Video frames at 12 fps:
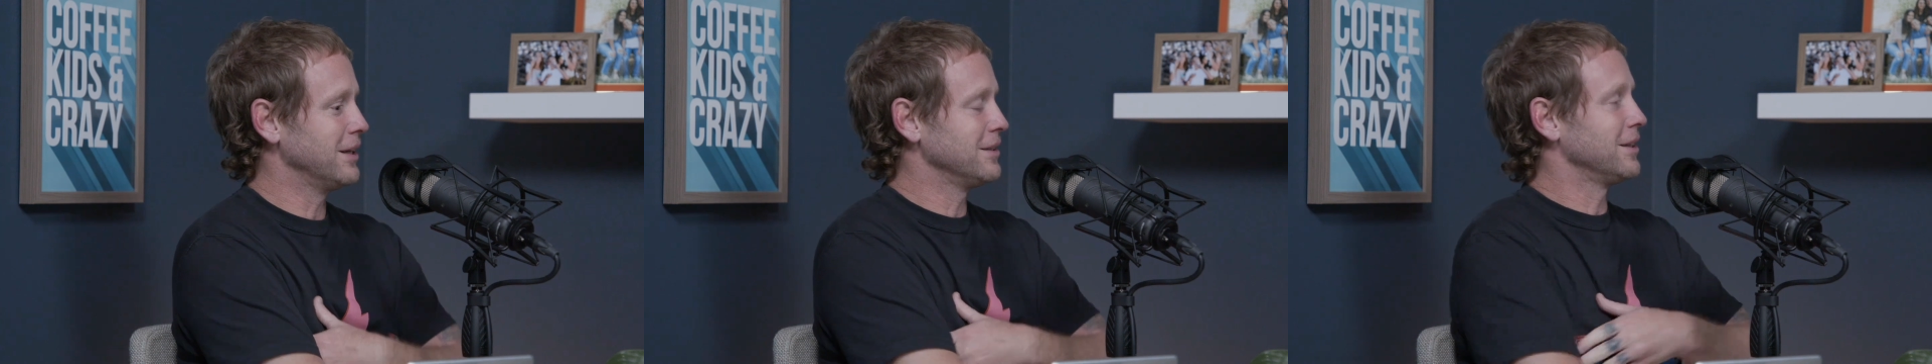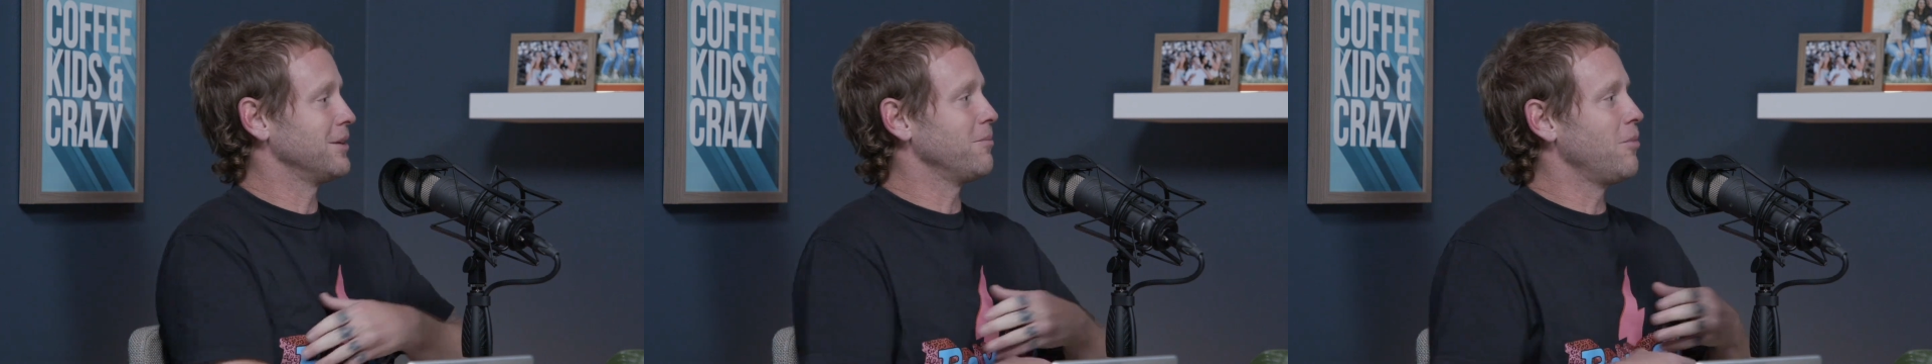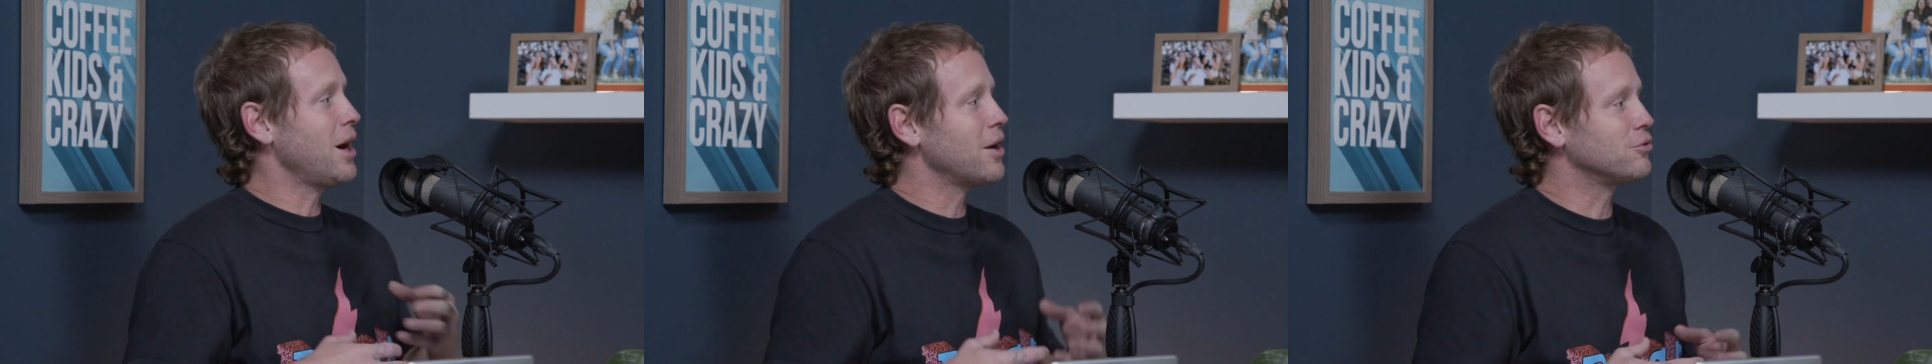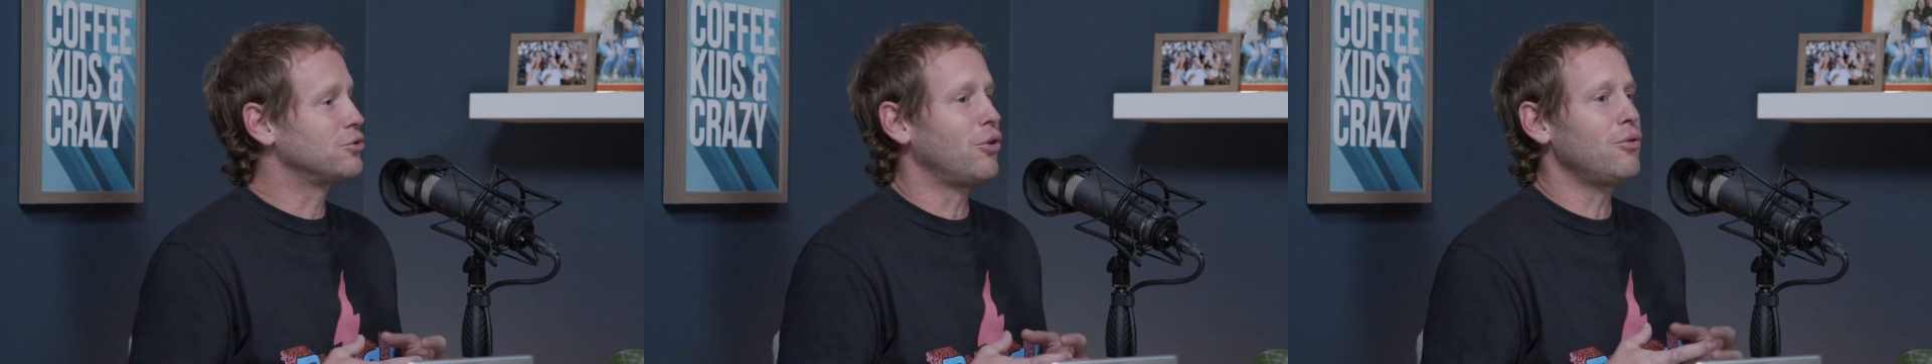dad. I was like,
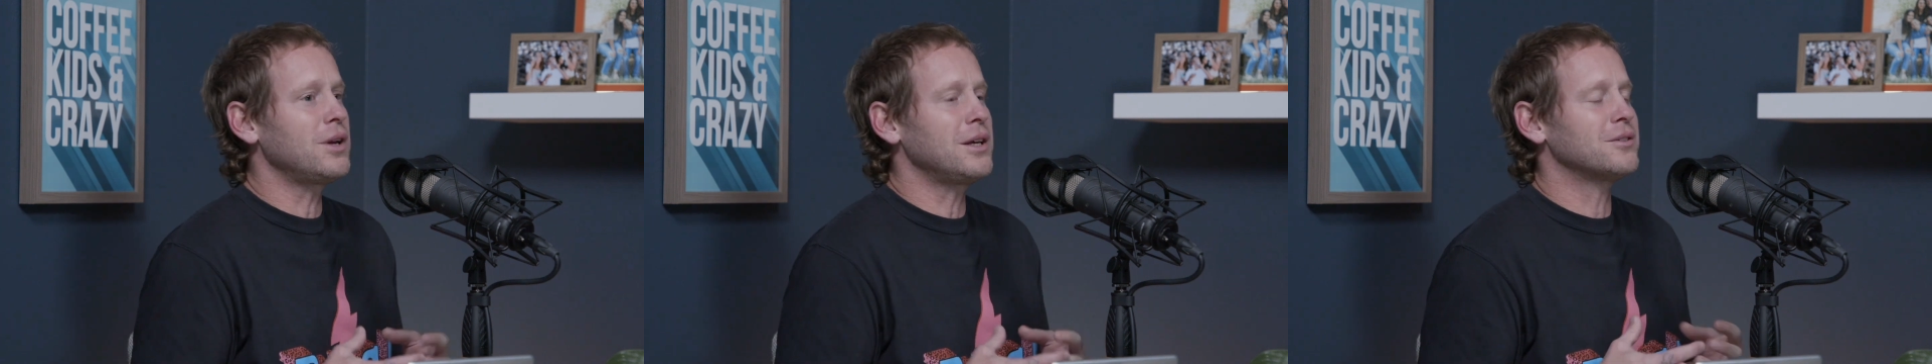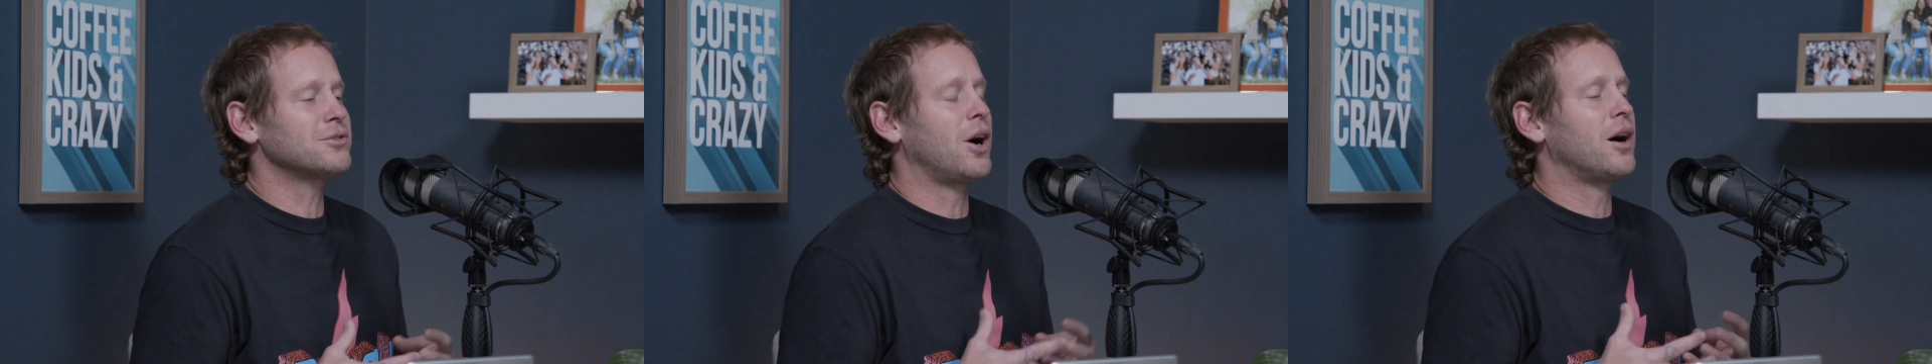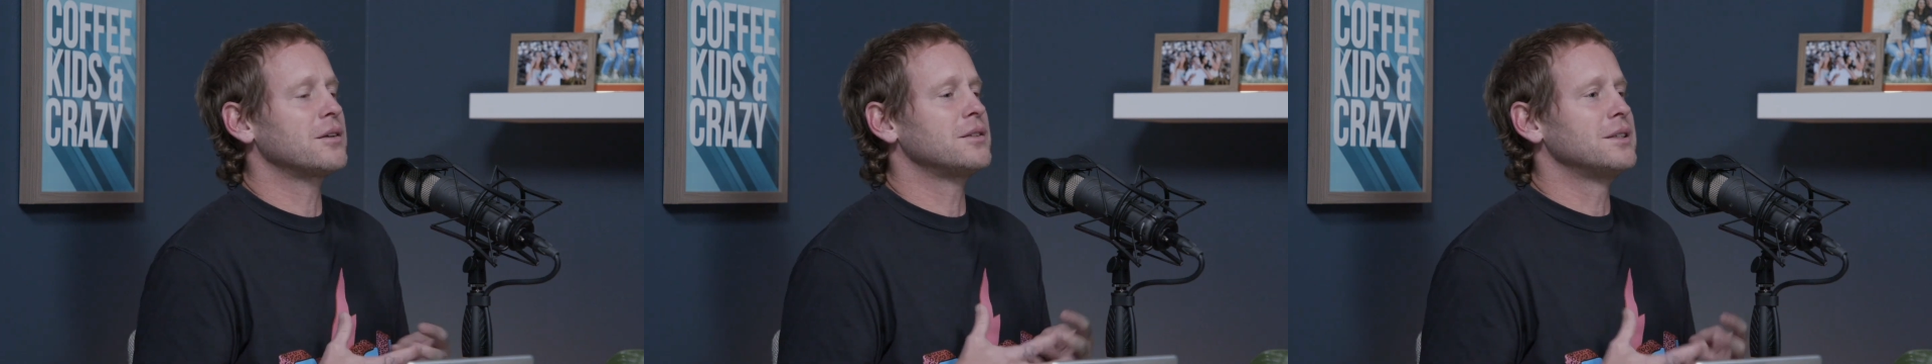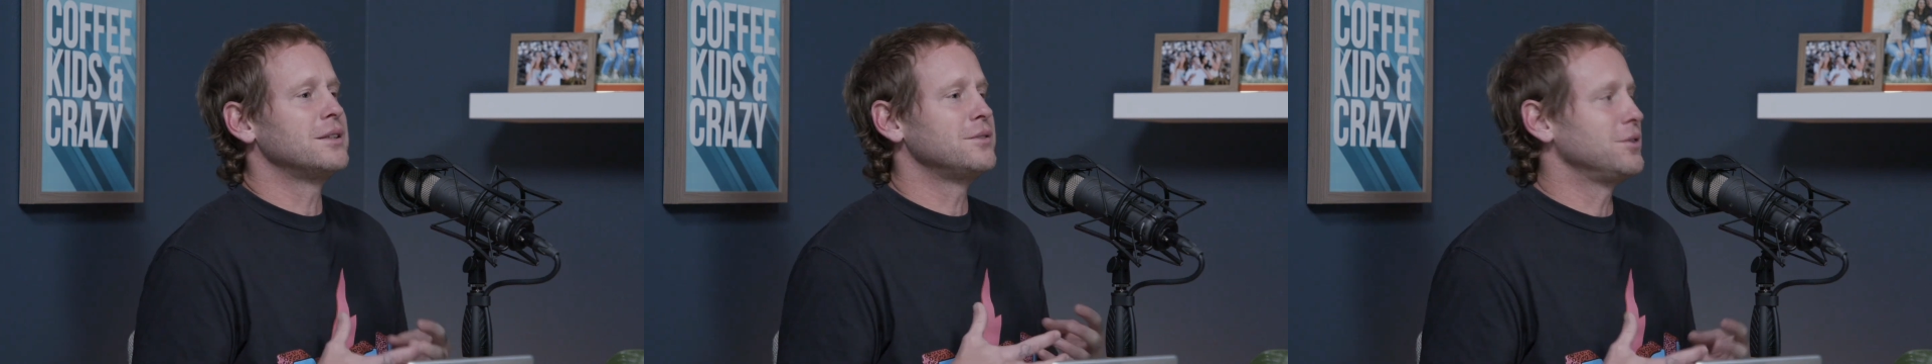wow, don't get
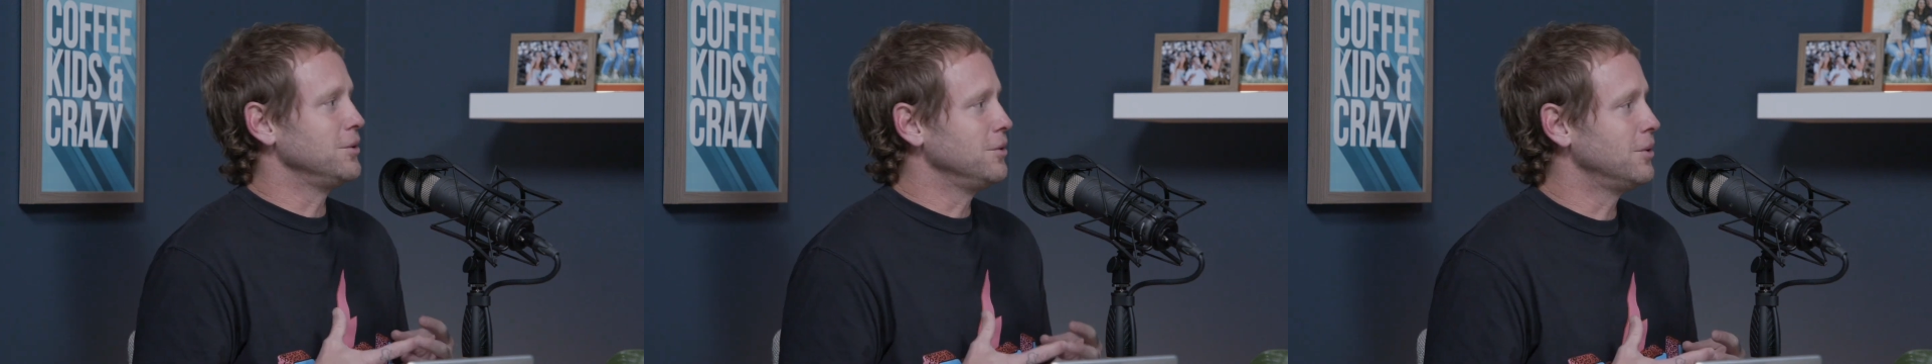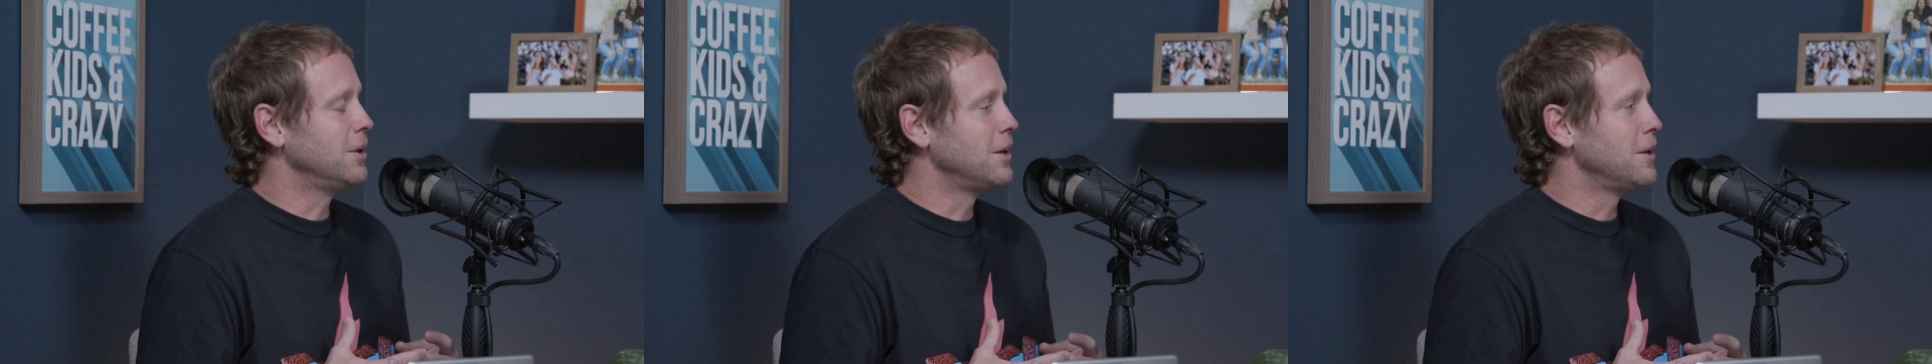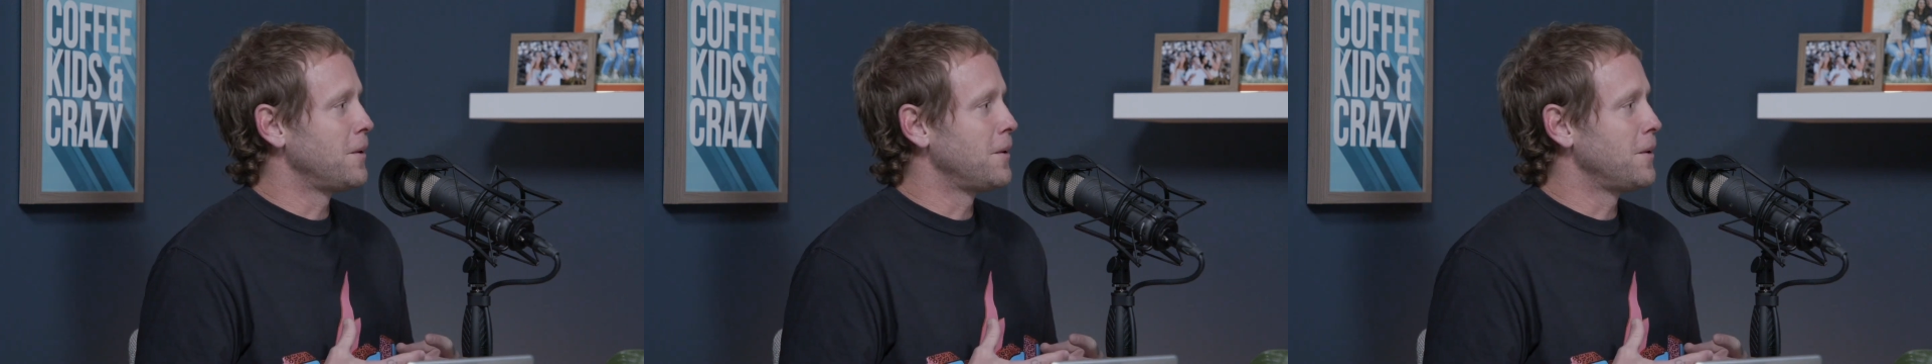locked into